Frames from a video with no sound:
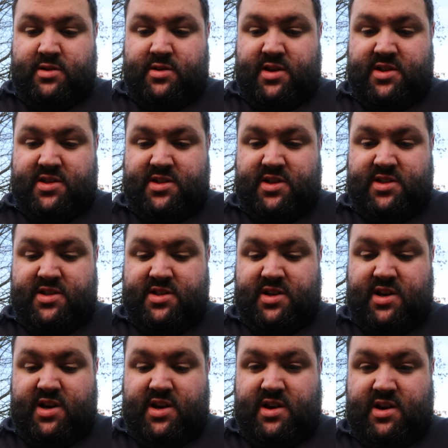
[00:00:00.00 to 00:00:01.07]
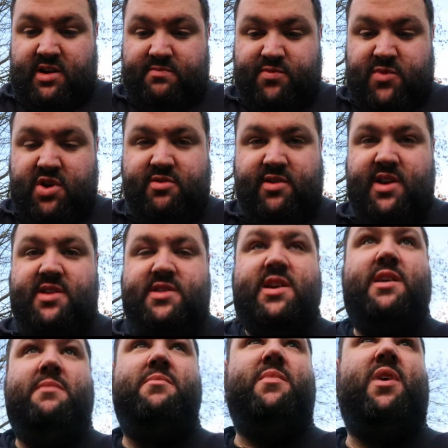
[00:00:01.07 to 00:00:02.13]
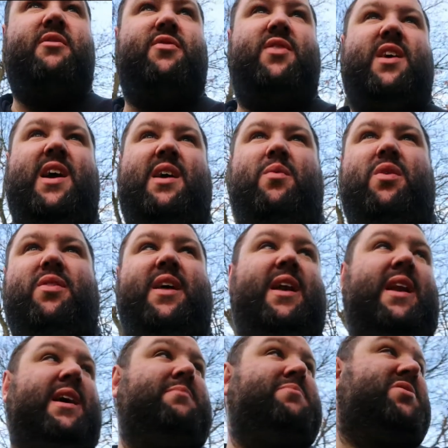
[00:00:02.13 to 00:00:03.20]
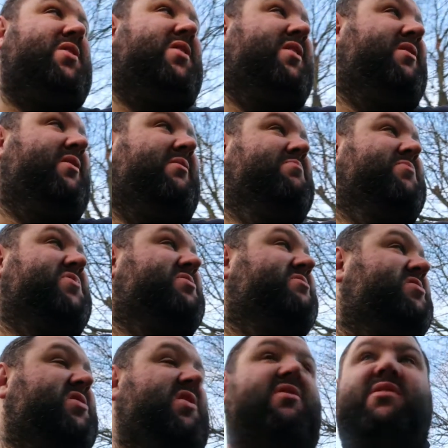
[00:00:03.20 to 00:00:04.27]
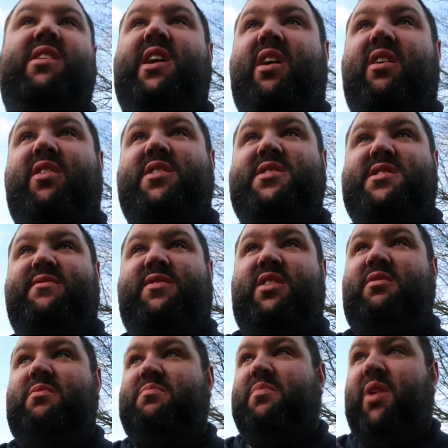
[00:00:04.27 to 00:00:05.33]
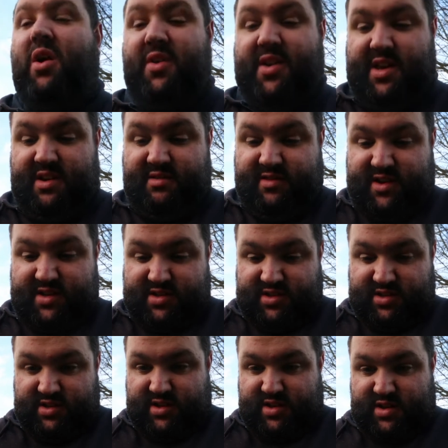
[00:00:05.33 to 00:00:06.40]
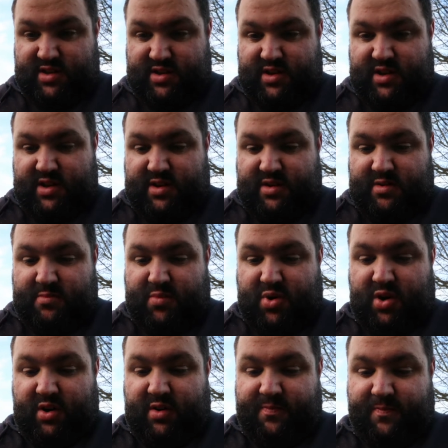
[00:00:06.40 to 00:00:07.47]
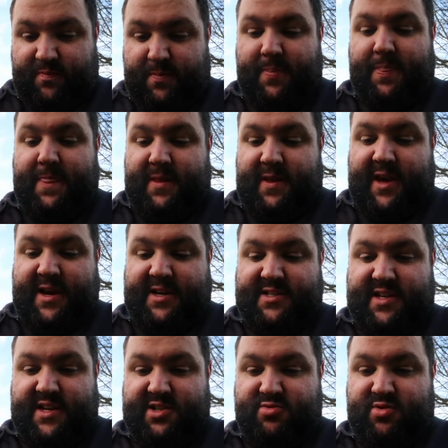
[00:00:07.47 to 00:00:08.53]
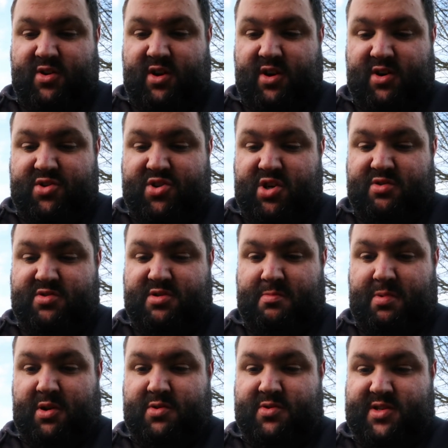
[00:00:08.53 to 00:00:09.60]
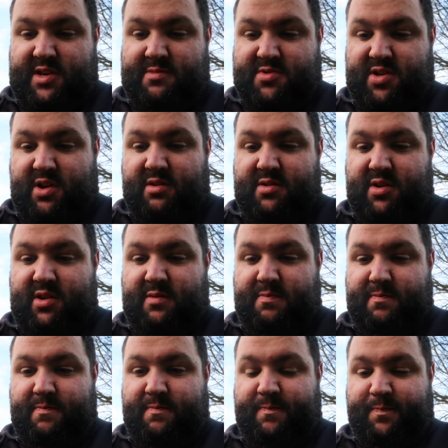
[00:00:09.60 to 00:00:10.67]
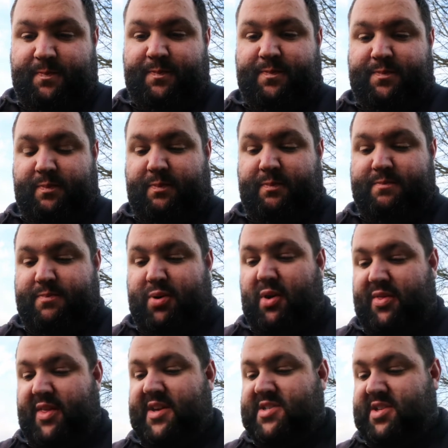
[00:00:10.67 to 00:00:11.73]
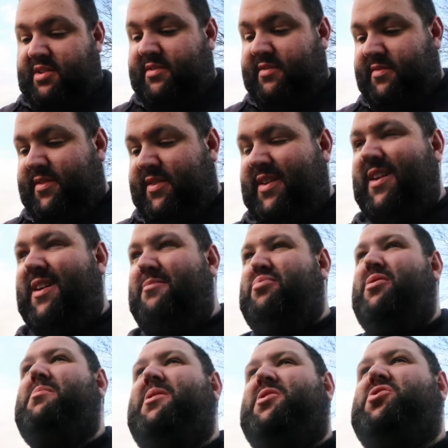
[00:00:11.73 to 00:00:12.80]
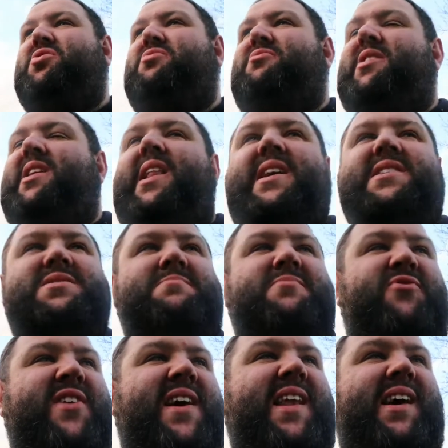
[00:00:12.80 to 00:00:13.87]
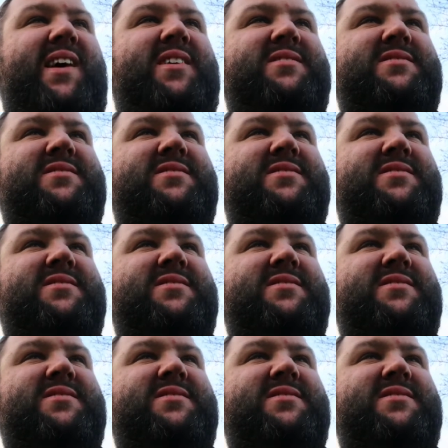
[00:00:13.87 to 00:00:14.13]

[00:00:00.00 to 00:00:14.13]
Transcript: This is the green team. I forget what their names are. I'm sorry, guys, if you like Ingress. But, yes, that's right. I chose the blue team, so I'm going to put this on. Probably shouldn't, really, as I'm Valor.